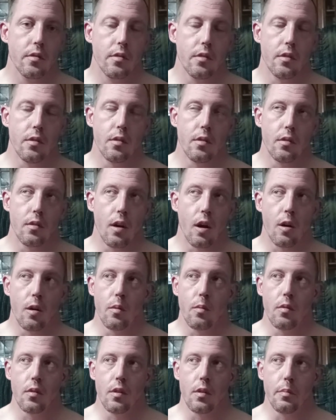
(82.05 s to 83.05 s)
You know, I
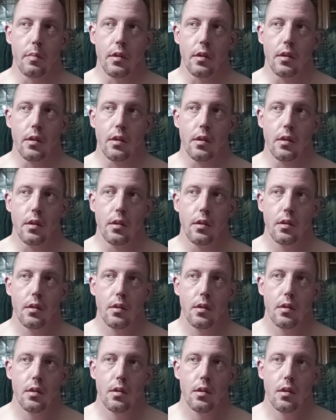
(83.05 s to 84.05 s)
want to be
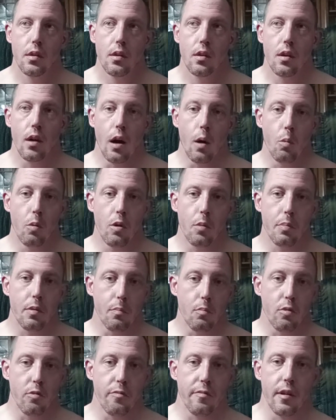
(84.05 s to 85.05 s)

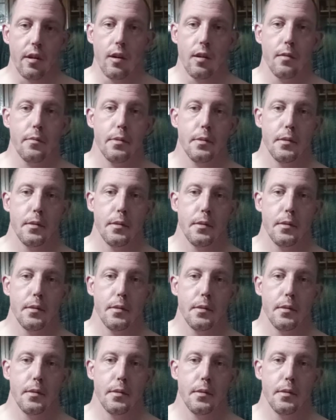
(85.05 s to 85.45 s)
moved up.